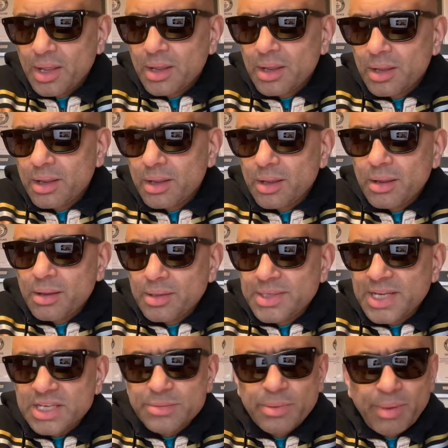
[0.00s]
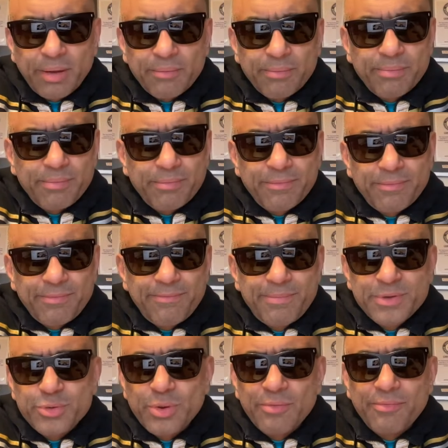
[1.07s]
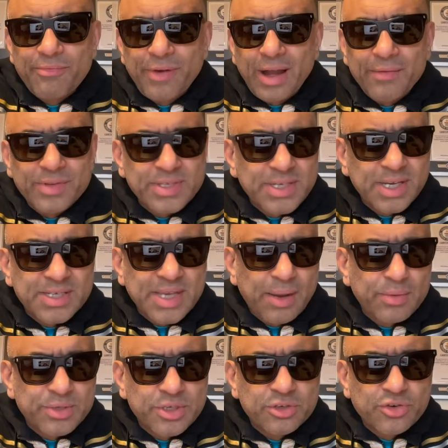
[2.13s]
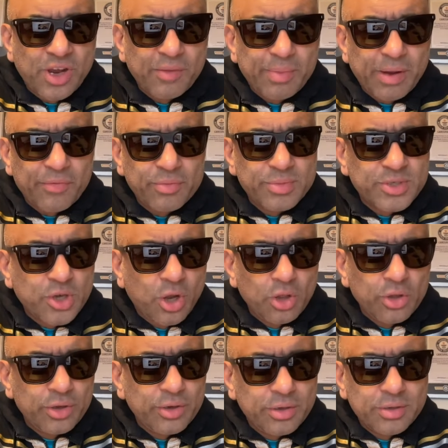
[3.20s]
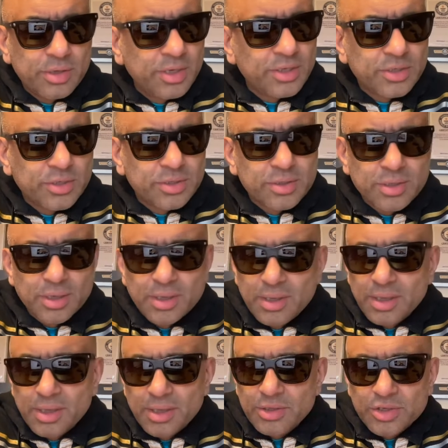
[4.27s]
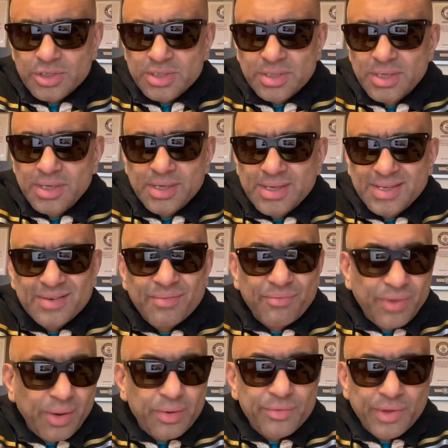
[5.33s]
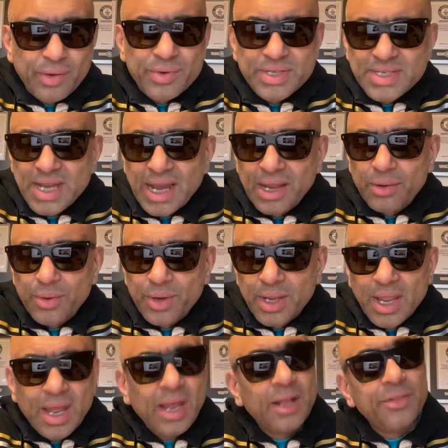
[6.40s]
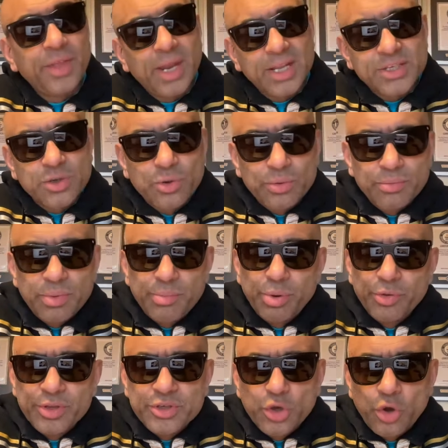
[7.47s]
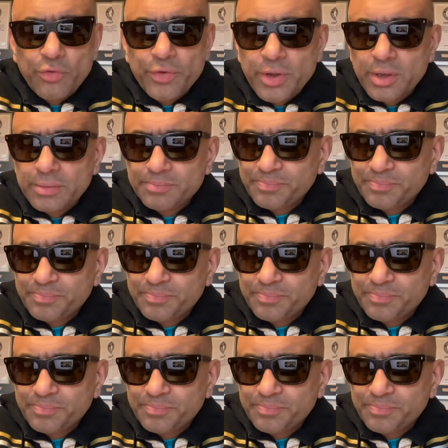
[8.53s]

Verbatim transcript: uh, it takes me about between five and six hours to drive back from Scotland. It's uh, just very, very tiring. Then I had to go, and my brother's over.